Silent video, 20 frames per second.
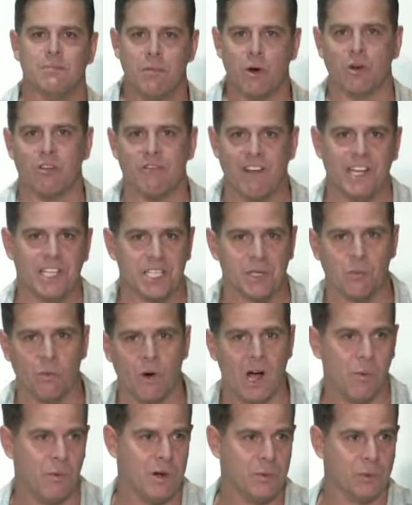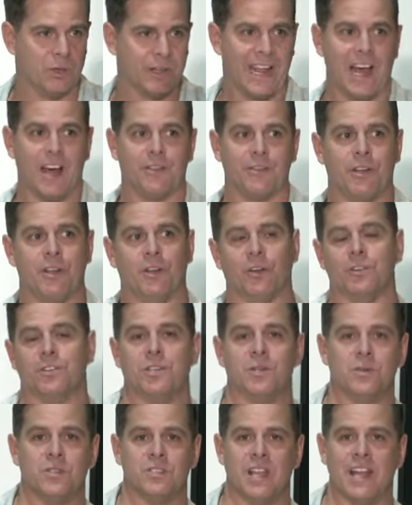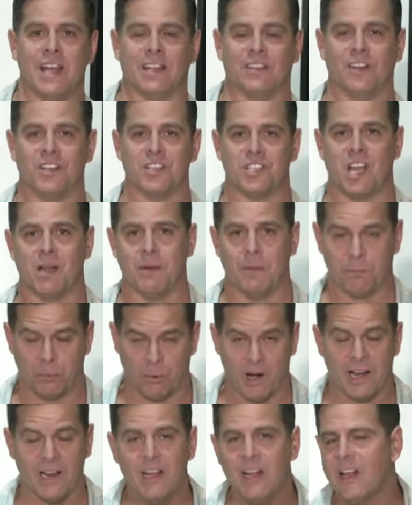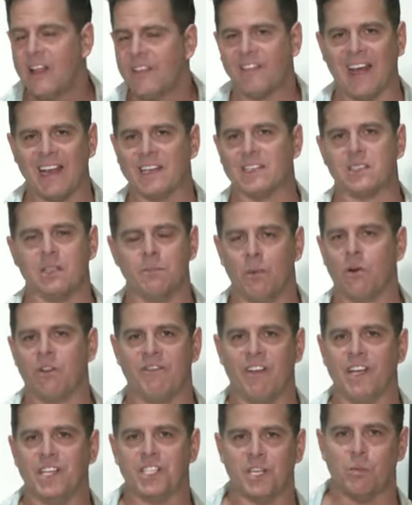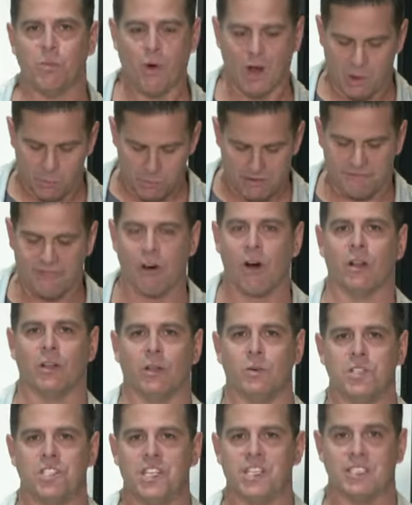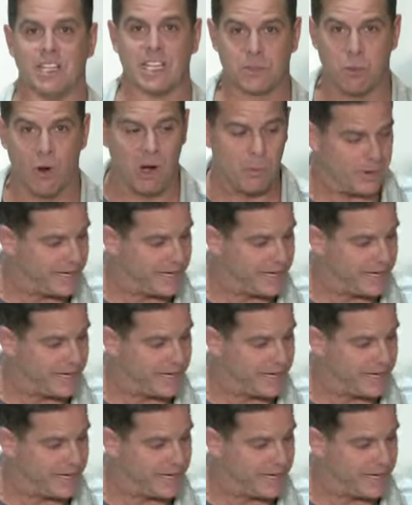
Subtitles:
the motivation why we will gather here on Tuesday at lunchtime and pray. That is the motivation why we follow Jesus. That's why